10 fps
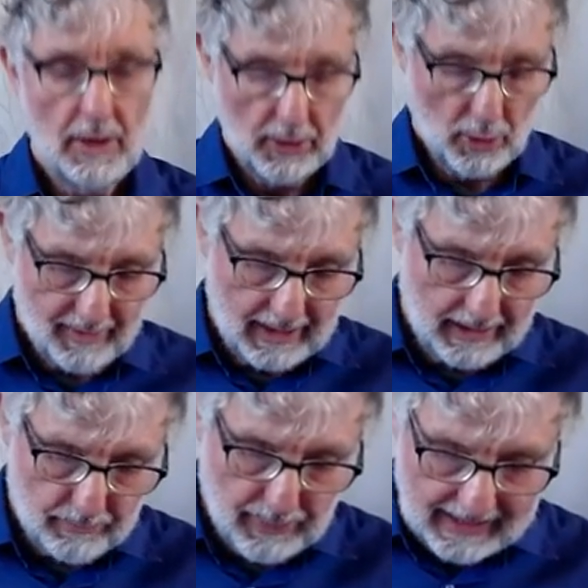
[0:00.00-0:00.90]

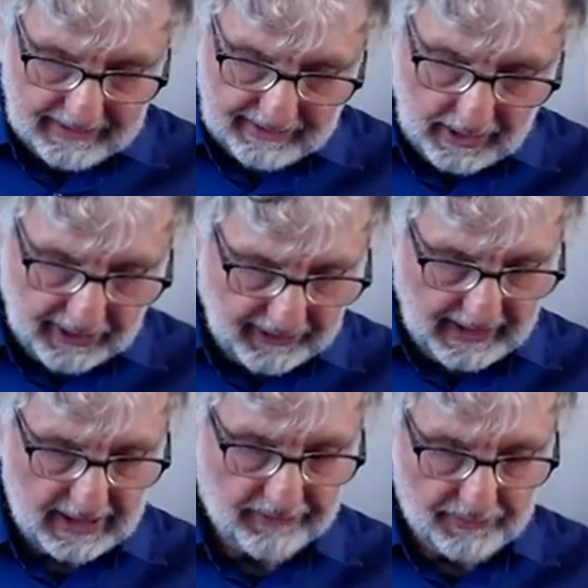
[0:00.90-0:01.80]
Normally, patterns are
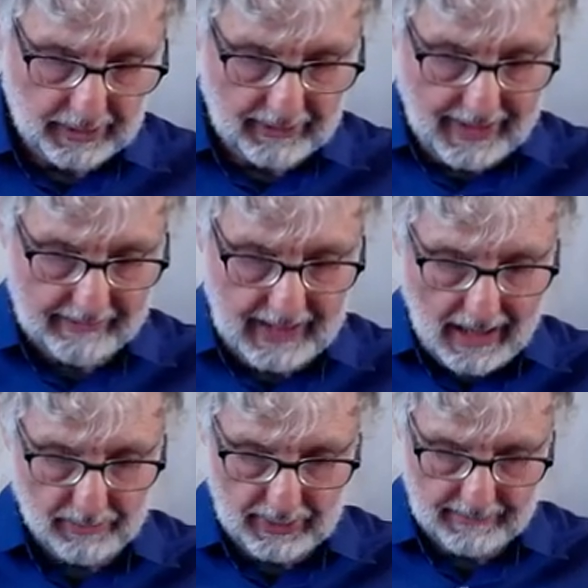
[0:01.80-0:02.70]
created from the ground
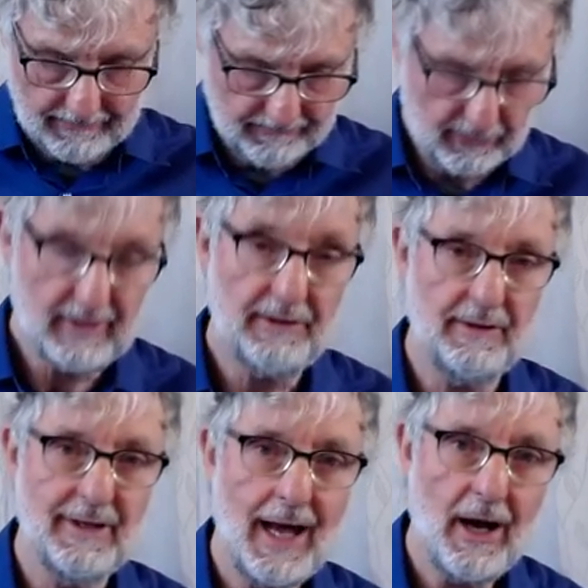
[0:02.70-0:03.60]
up. So this
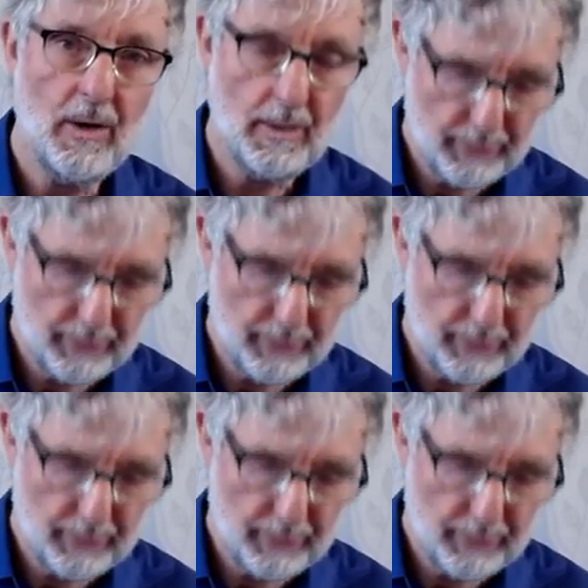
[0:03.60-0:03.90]
is how a